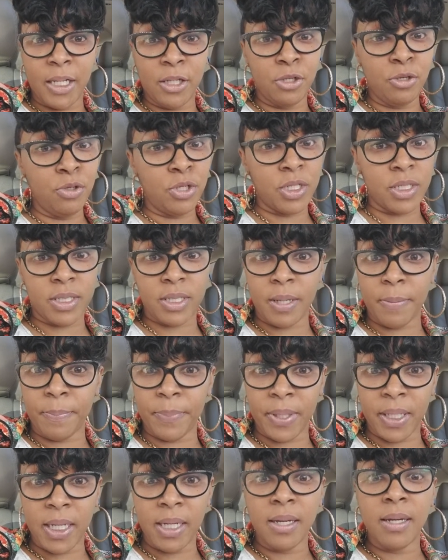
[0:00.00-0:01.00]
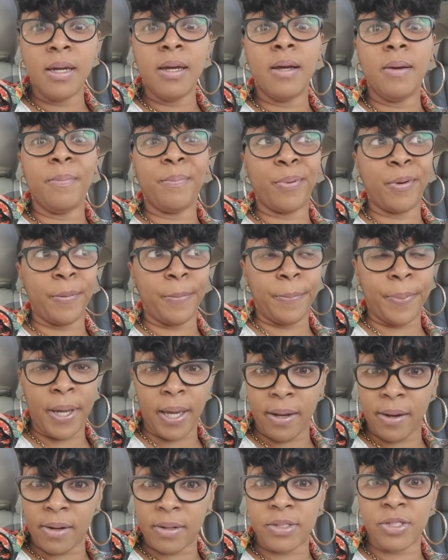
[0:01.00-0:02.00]
You just simply
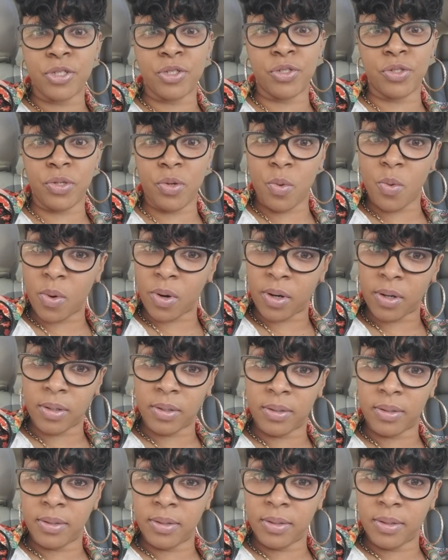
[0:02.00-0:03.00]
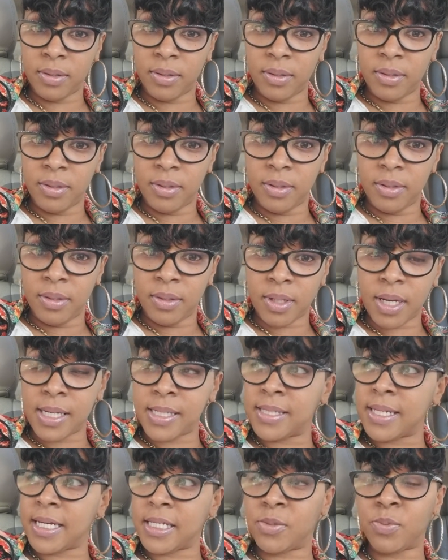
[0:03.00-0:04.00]
prepare to soar
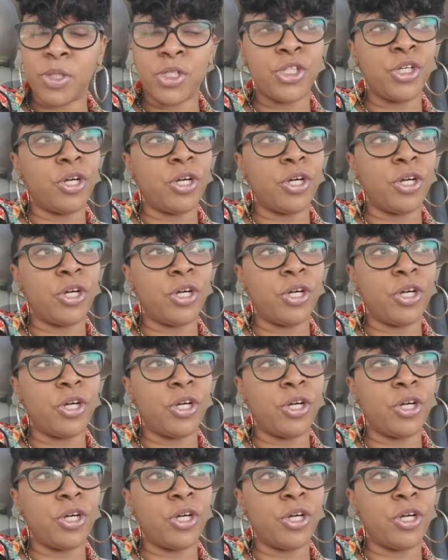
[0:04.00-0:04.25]
because that's what